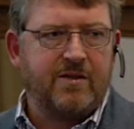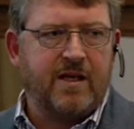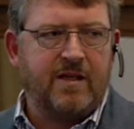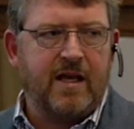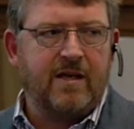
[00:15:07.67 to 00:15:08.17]

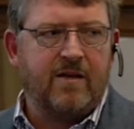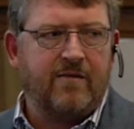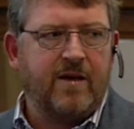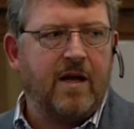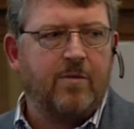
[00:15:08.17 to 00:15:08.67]
at the end of
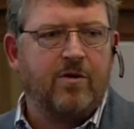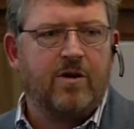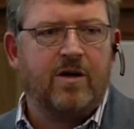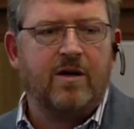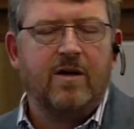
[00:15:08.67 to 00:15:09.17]
a
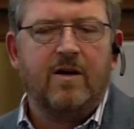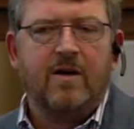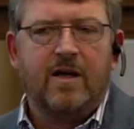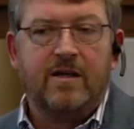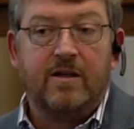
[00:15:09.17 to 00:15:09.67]
neighborhood,
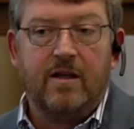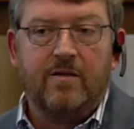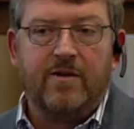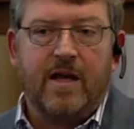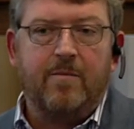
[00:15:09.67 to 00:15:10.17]
and
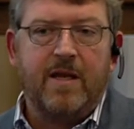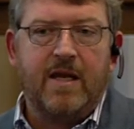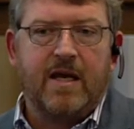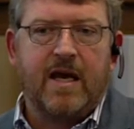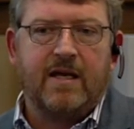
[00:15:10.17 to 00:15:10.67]
deliver that
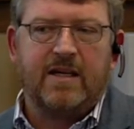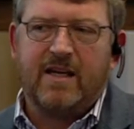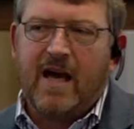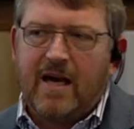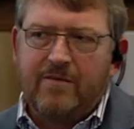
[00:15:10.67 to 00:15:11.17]
media content,
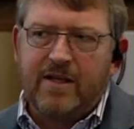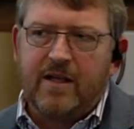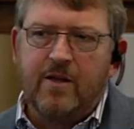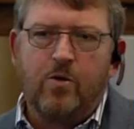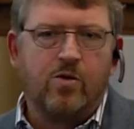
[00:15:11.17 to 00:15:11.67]
kind of like a
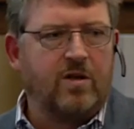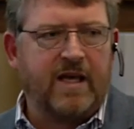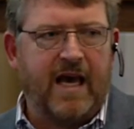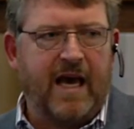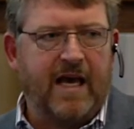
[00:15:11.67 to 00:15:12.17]
local
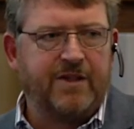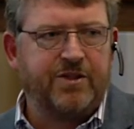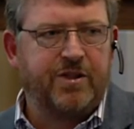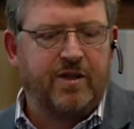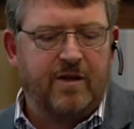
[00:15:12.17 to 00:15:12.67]

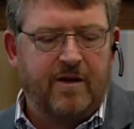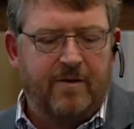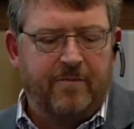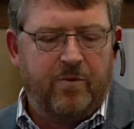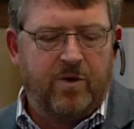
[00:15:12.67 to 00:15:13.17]
cache,
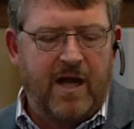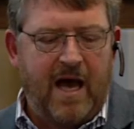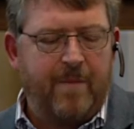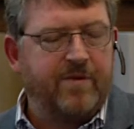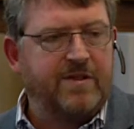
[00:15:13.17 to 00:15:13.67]
what
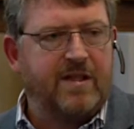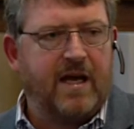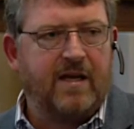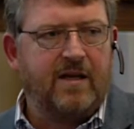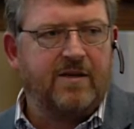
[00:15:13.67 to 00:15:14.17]
happens
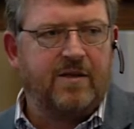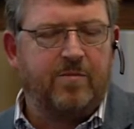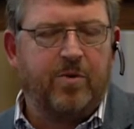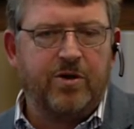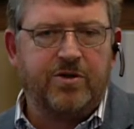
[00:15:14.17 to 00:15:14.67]
then is it
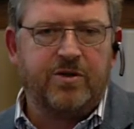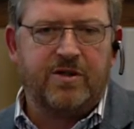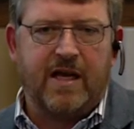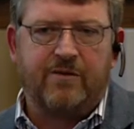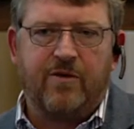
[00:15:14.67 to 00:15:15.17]
pushes
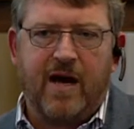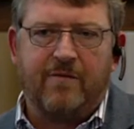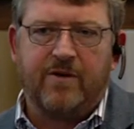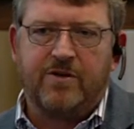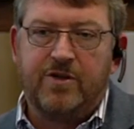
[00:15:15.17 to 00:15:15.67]
that
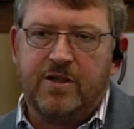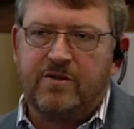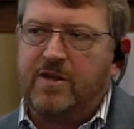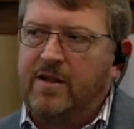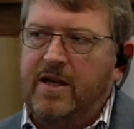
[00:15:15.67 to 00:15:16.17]
traffic just
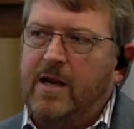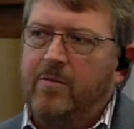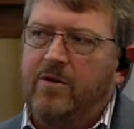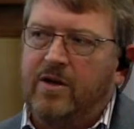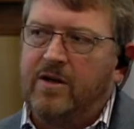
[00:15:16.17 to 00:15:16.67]
to the
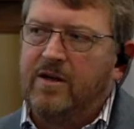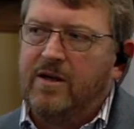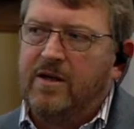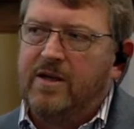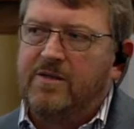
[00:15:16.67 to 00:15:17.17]
neighborhood.
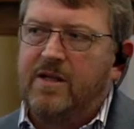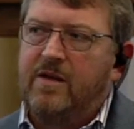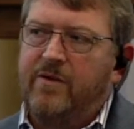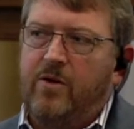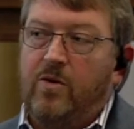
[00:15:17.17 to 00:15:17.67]
Instead
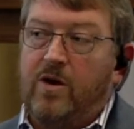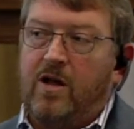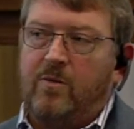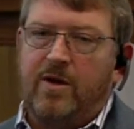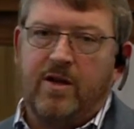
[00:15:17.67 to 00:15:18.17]
of it going all
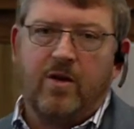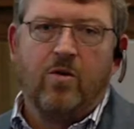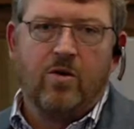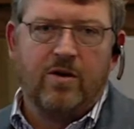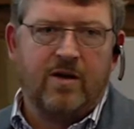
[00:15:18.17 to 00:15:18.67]
the way to the
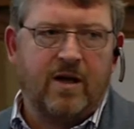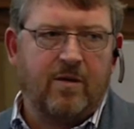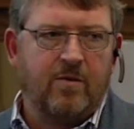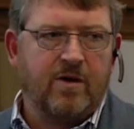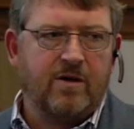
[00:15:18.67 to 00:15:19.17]
core of the
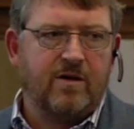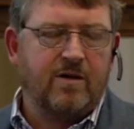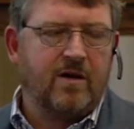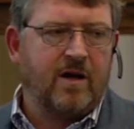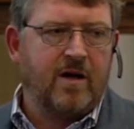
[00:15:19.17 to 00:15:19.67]
network,
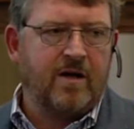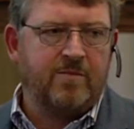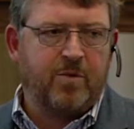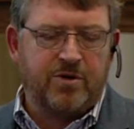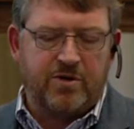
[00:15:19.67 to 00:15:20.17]
uh, it
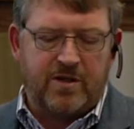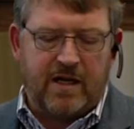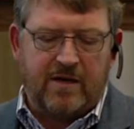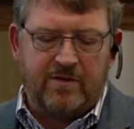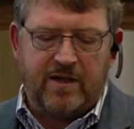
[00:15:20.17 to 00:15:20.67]
pushes it
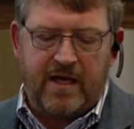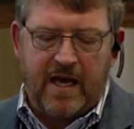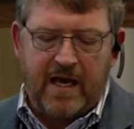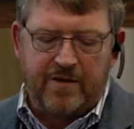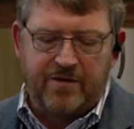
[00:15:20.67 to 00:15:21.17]
out to the
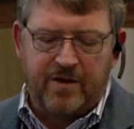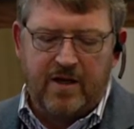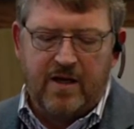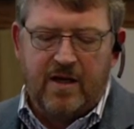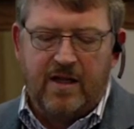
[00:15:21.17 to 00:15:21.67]
edge.
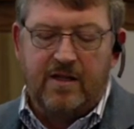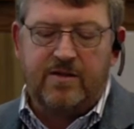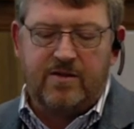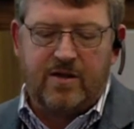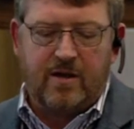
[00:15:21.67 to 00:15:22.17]
And this
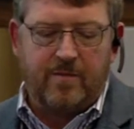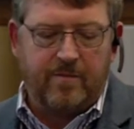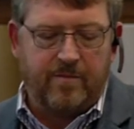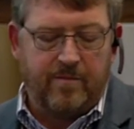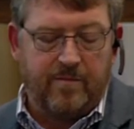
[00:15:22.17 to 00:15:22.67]
is
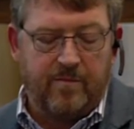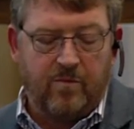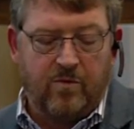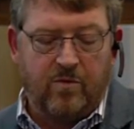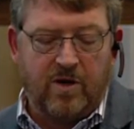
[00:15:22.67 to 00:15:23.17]
um,
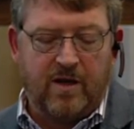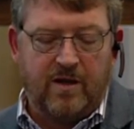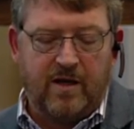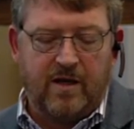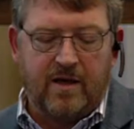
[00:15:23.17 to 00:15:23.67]
w one of
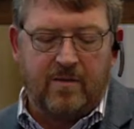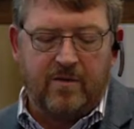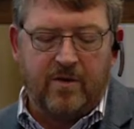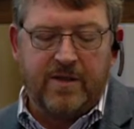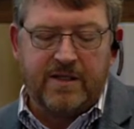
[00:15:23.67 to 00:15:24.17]
the uh,
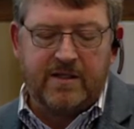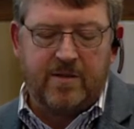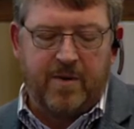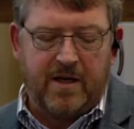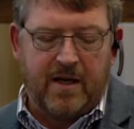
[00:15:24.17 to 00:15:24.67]
you know
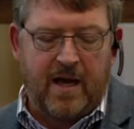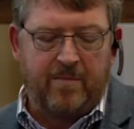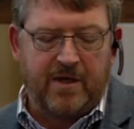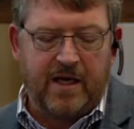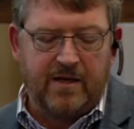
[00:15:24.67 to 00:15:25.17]
anticipated
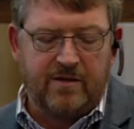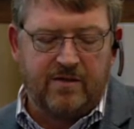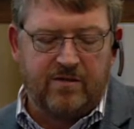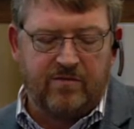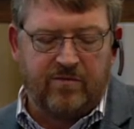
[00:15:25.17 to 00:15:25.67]

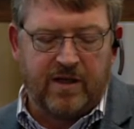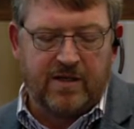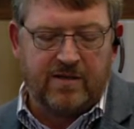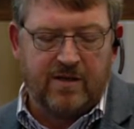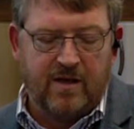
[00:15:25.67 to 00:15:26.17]
applications for
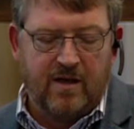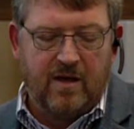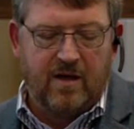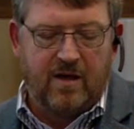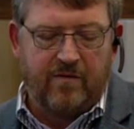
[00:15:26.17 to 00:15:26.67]
this,
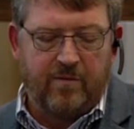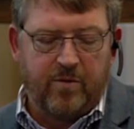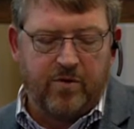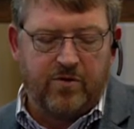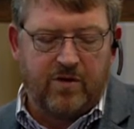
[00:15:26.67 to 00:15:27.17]
uh, for
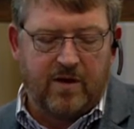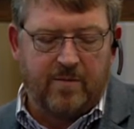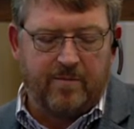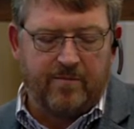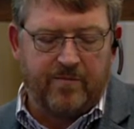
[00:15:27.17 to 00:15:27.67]
both
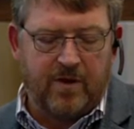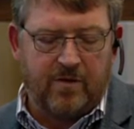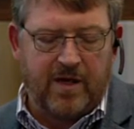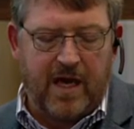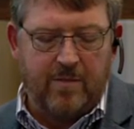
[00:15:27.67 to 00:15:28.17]
um, you know
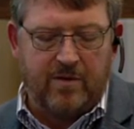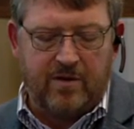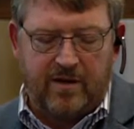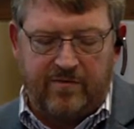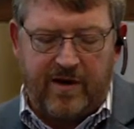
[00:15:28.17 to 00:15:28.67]

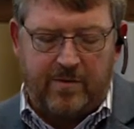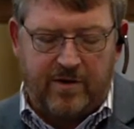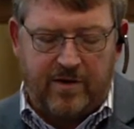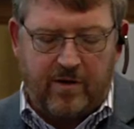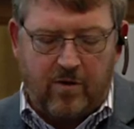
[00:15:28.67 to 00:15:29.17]
cable and fiber
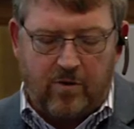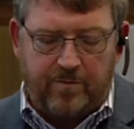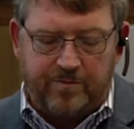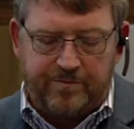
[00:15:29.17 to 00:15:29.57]
to the home.